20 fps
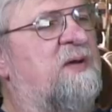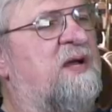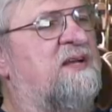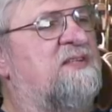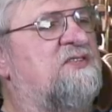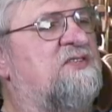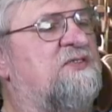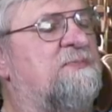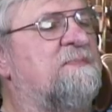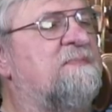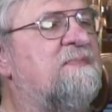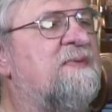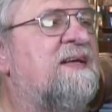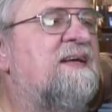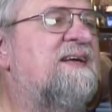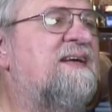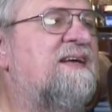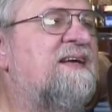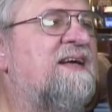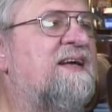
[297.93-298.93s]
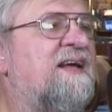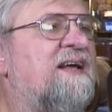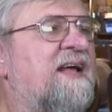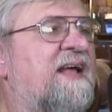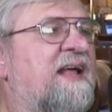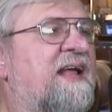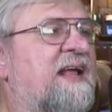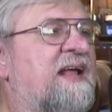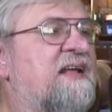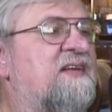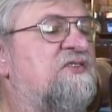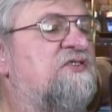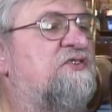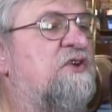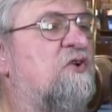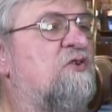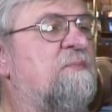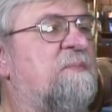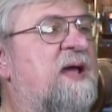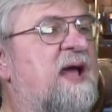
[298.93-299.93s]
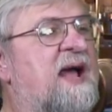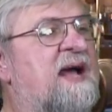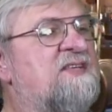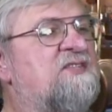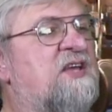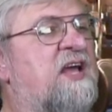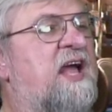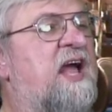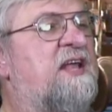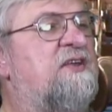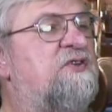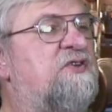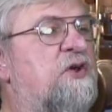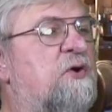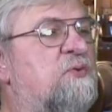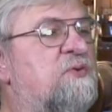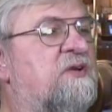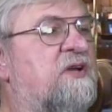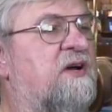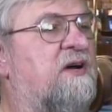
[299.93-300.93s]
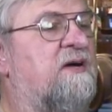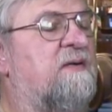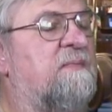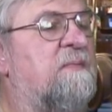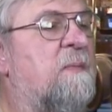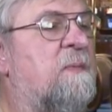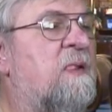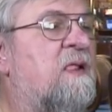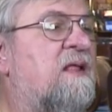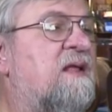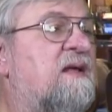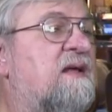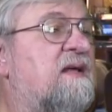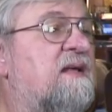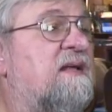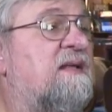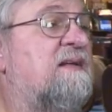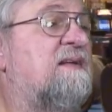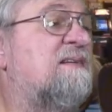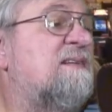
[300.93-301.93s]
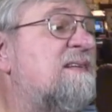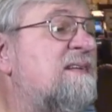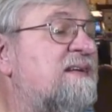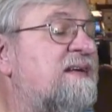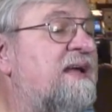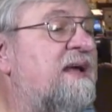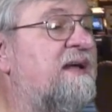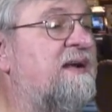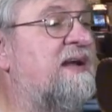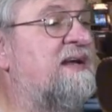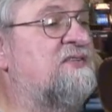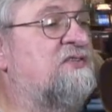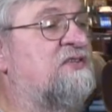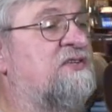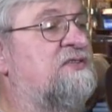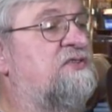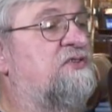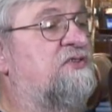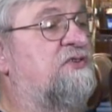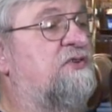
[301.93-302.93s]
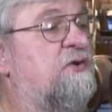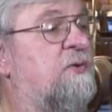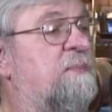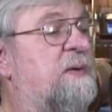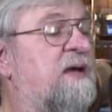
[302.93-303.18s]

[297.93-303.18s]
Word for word: bets is don't pass and don't come. In essence, you're